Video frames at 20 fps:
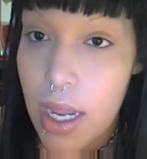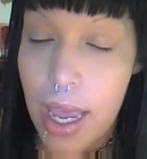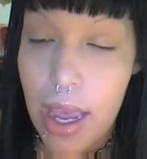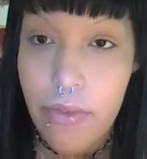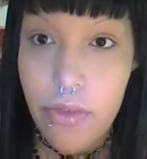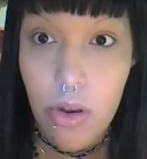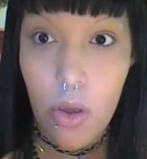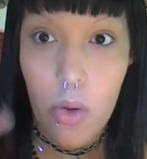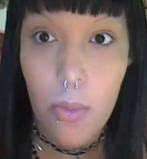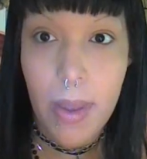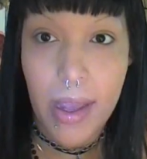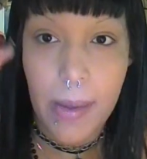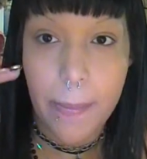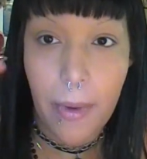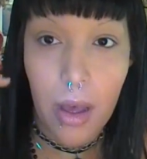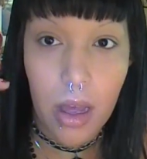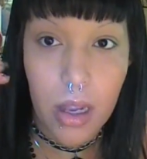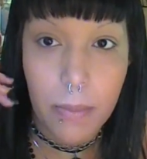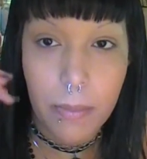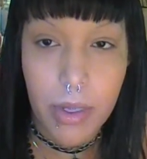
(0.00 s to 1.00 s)
I have no makeup
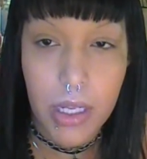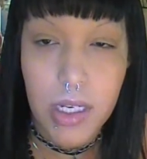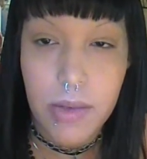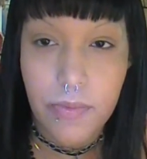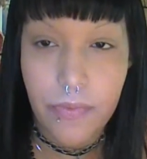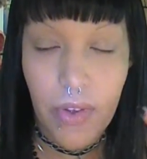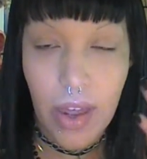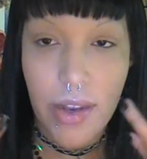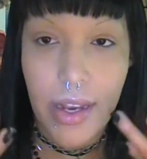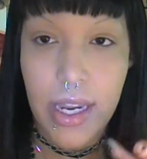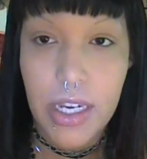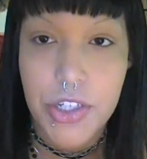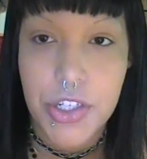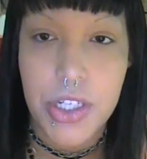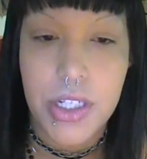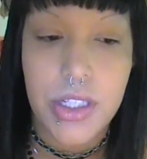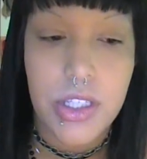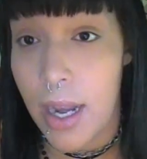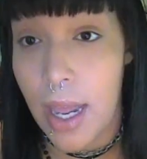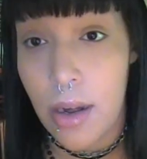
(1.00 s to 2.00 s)
on but
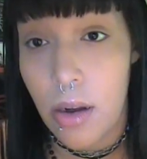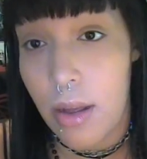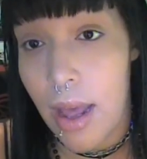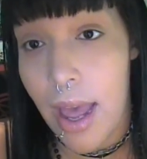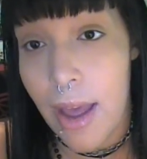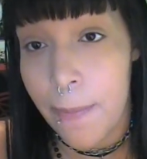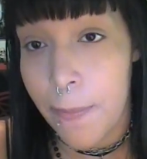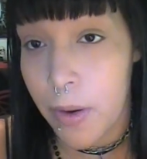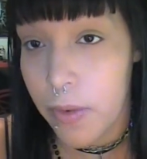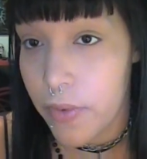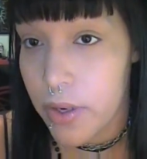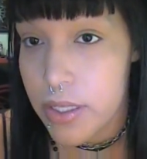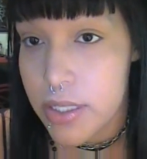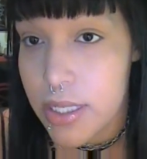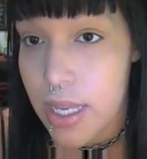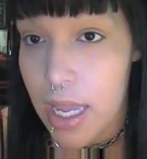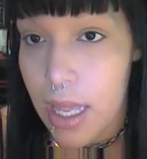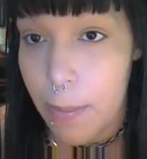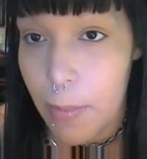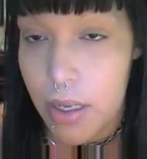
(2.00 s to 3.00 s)
foundations. I don't have perfect
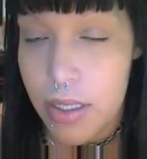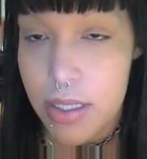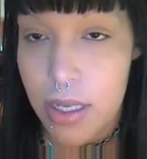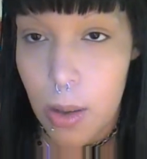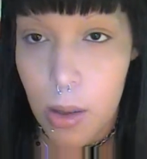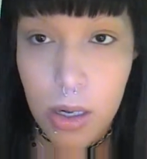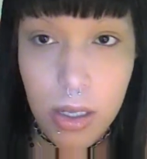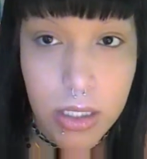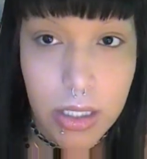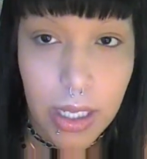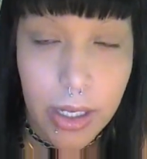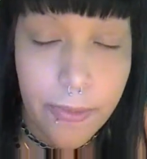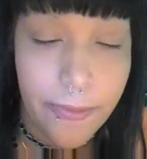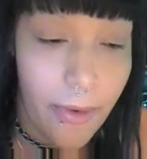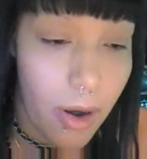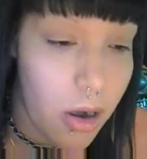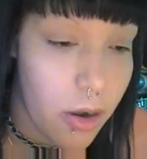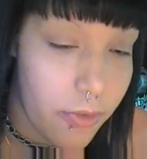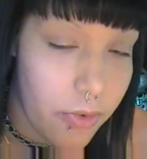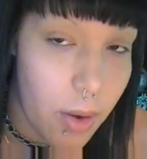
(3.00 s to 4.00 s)
skin. My skin is like
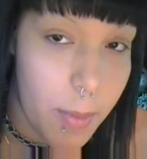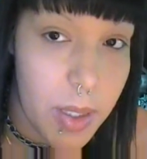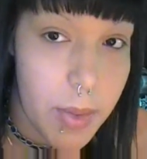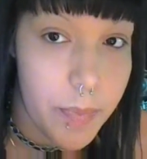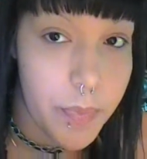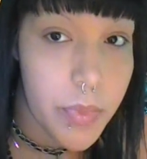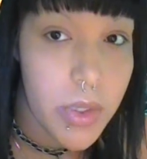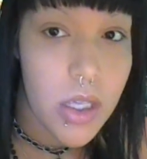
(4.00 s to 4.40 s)
far from it.